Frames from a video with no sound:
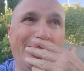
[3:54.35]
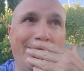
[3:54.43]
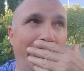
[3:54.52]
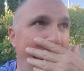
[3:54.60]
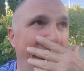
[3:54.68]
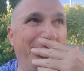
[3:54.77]

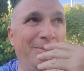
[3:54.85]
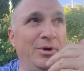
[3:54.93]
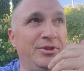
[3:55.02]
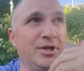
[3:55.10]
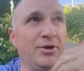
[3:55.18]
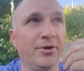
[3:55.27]

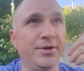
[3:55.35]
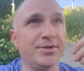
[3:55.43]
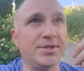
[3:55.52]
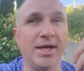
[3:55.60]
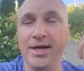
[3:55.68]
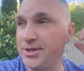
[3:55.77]
With the current
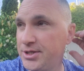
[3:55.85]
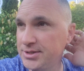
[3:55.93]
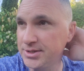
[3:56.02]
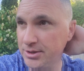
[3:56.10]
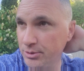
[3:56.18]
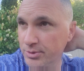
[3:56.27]

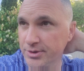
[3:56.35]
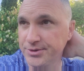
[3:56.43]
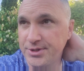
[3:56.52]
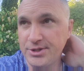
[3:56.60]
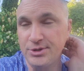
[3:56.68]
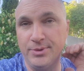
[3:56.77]
sanctions and the world
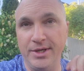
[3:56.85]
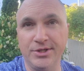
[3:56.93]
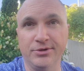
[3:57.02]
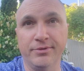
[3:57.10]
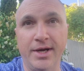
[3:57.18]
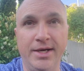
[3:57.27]

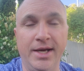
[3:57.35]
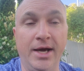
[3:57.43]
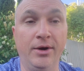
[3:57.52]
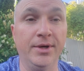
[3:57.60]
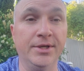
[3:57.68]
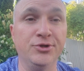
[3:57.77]
situation right
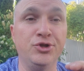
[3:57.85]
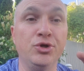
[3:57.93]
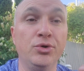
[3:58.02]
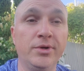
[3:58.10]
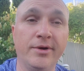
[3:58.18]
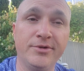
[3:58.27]
now, in
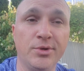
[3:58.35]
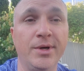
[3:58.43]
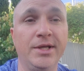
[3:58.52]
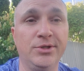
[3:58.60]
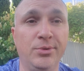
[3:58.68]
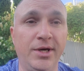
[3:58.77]
June of
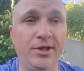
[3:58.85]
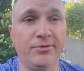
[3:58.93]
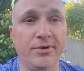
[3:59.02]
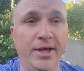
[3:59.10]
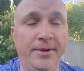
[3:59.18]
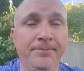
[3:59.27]

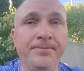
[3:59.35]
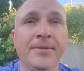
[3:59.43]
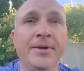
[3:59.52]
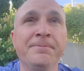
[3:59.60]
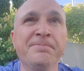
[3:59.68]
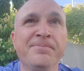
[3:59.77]
2023,
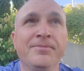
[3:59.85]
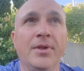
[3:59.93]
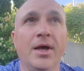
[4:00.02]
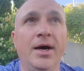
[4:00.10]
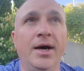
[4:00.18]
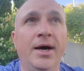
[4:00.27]

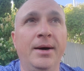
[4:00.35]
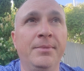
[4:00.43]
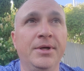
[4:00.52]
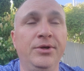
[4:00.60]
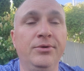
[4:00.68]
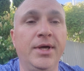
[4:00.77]

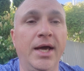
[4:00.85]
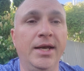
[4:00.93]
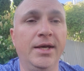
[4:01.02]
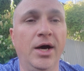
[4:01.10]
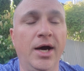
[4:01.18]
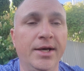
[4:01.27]
you
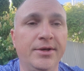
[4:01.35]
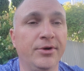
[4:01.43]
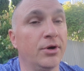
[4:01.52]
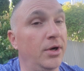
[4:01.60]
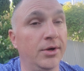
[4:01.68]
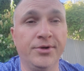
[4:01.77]
cannot,
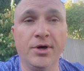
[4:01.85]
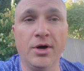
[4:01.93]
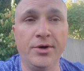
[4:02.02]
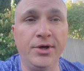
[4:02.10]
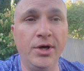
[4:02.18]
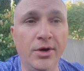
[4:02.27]
there
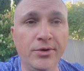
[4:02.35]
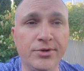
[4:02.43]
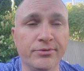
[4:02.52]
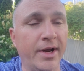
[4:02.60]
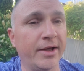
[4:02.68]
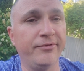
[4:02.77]
are no direct